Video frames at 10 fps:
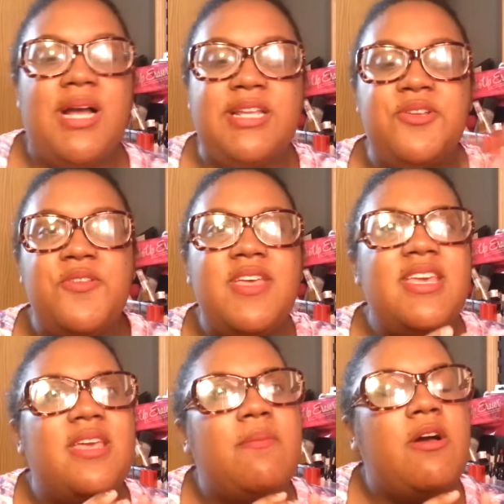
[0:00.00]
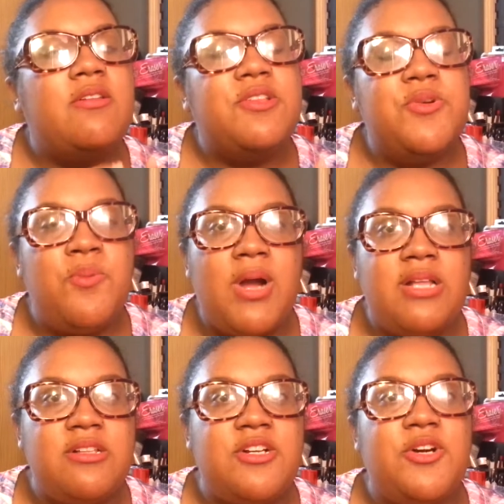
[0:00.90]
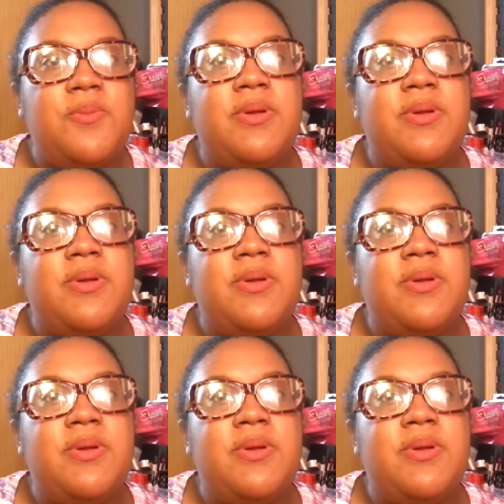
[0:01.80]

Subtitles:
I know they came out a little while ago,